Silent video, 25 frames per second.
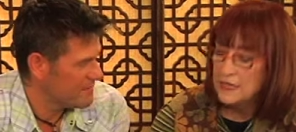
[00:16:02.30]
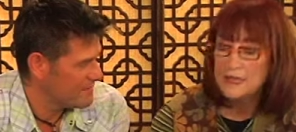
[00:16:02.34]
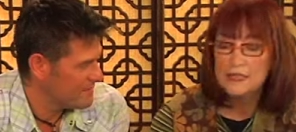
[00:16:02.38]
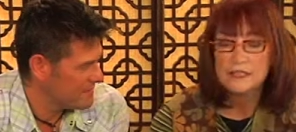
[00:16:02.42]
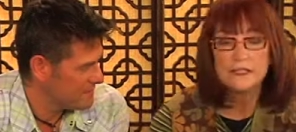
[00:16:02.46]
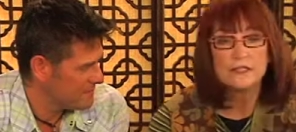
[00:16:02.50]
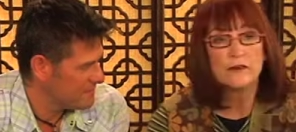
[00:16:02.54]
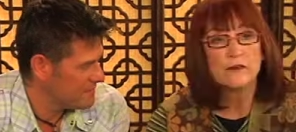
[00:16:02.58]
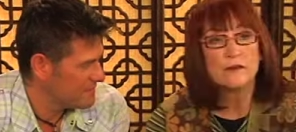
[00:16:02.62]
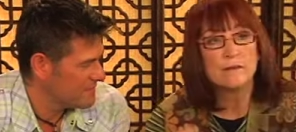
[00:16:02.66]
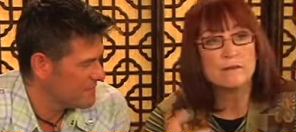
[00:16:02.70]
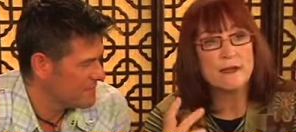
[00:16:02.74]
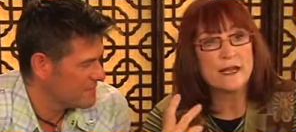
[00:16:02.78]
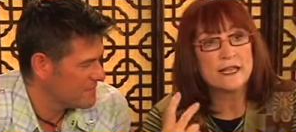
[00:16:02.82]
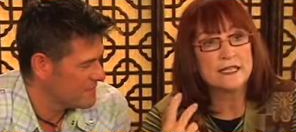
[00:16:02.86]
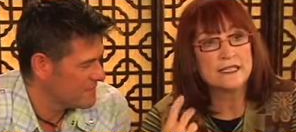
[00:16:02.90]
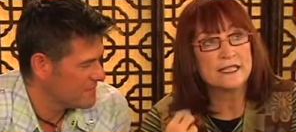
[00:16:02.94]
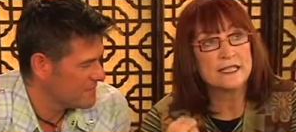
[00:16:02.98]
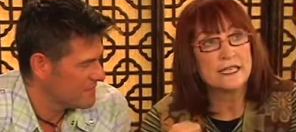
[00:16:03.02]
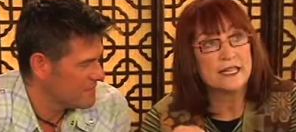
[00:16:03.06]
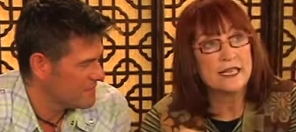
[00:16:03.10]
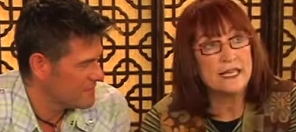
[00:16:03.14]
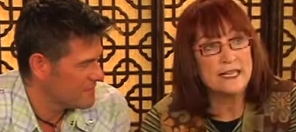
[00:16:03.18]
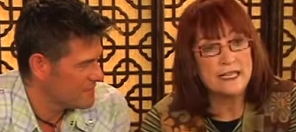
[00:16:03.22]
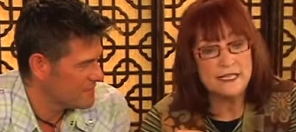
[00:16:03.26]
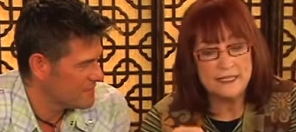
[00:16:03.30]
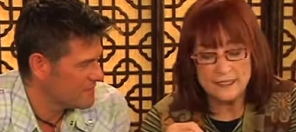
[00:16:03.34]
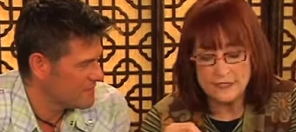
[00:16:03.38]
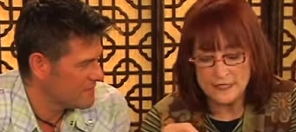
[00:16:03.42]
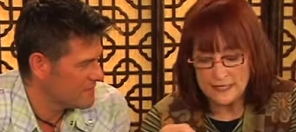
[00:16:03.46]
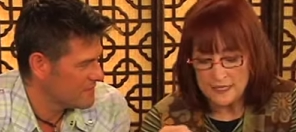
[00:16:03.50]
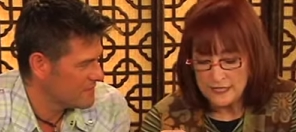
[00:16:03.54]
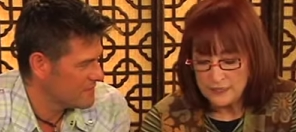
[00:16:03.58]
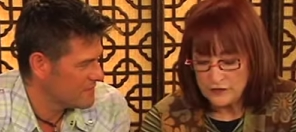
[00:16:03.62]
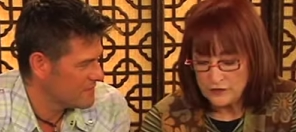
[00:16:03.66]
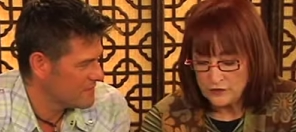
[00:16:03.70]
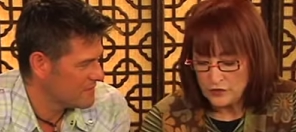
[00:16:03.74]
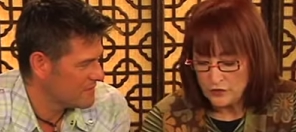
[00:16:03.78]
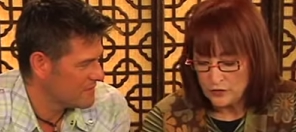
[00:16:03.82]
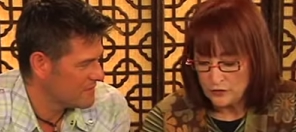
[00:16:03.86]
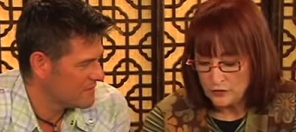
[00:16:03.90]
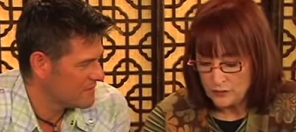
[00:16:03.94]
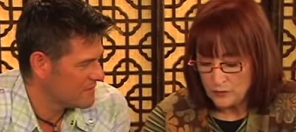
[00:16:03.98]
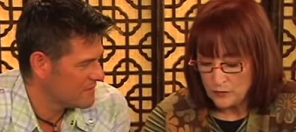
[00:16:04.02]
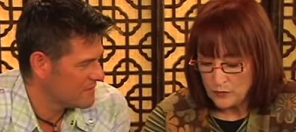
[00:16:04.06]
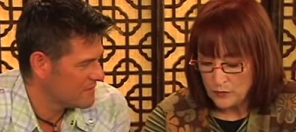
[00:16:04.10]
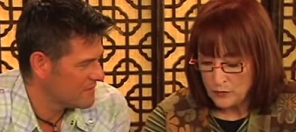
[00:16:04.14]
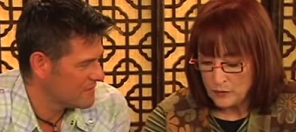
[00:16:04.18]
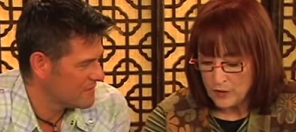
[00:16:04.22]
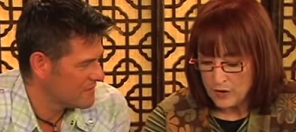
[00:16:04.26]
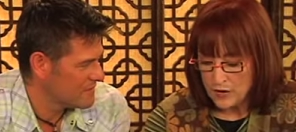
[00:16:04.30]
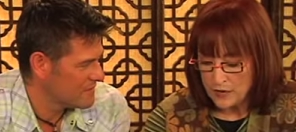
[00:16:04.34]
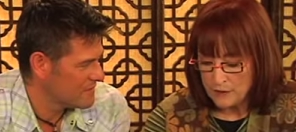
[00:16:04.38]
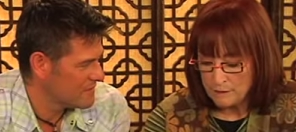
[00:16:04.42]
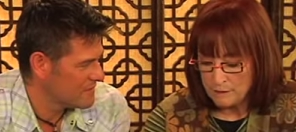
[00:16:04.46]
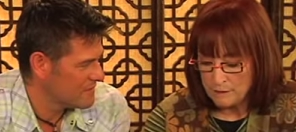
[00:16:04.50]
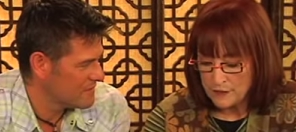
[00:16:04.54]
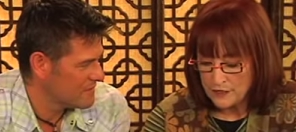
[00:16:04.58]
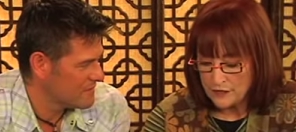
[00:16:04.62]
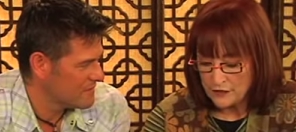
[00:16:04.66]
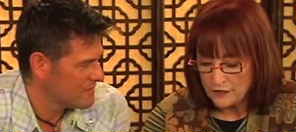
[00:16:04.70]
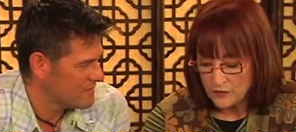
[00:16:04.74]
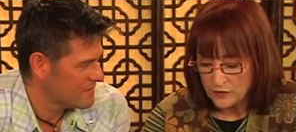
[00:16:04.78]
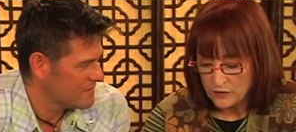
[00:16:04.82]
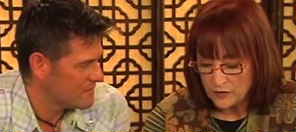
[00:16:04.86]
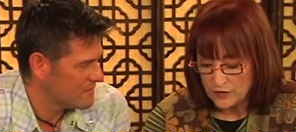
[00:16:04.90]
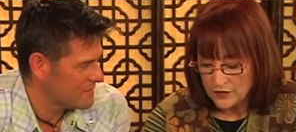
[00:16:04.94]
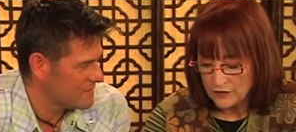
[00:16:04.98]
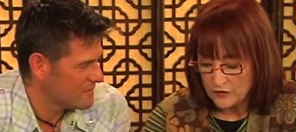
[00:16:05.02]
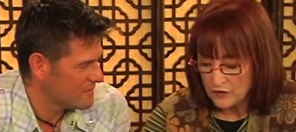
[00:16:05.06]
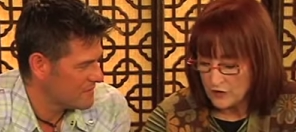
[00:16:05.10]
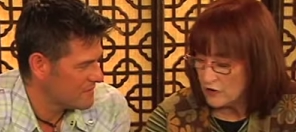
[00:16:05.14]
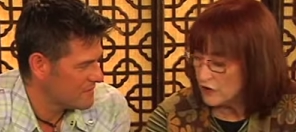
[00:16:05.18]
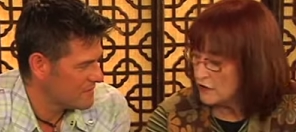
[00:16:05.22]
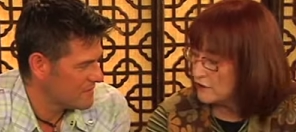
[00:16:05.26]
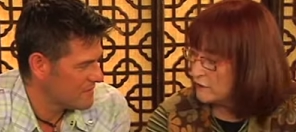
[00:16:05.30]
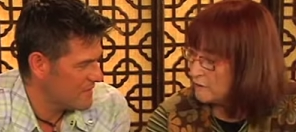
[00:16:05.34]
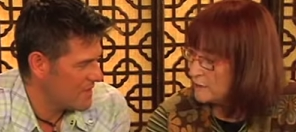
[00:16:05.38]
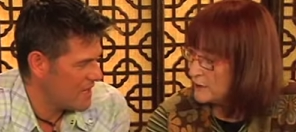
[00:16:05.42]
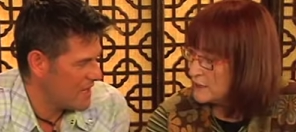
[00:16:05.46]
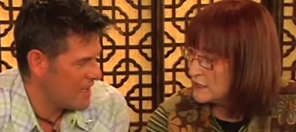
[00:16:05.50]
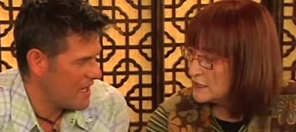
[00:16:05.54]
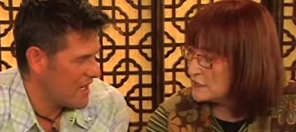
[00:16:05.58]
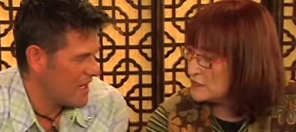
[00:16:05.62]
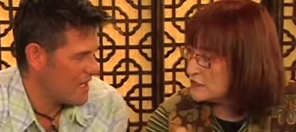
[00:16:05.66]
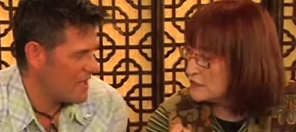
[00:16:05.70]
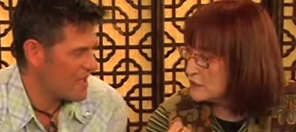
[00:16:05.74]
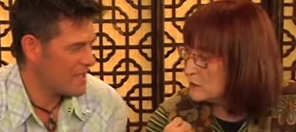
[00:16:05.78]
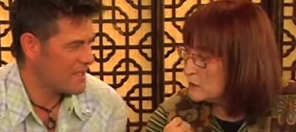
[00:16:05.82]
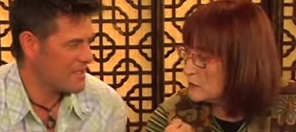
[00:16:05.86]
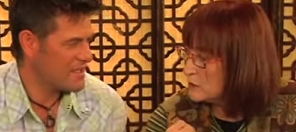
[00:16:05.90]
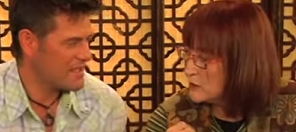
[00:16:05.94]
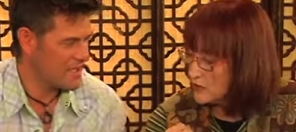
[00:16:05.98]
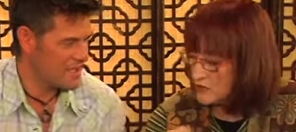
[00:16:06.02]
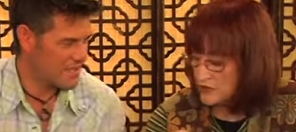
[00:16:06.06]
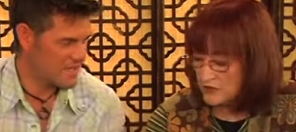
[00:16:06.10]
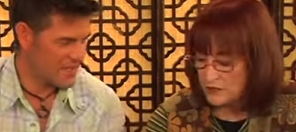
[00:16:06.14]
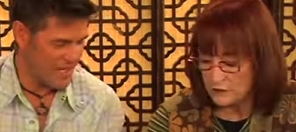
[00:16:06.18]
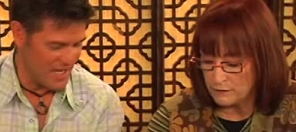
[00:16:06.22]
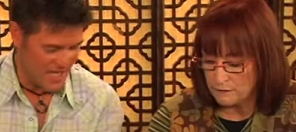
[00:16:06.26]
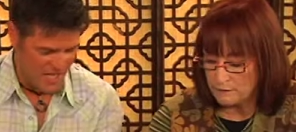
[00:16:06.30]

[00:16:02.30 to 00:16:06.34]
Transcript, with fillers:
Speaker 1: so it makes it easy to uh, button on and off because you don't it want does, it so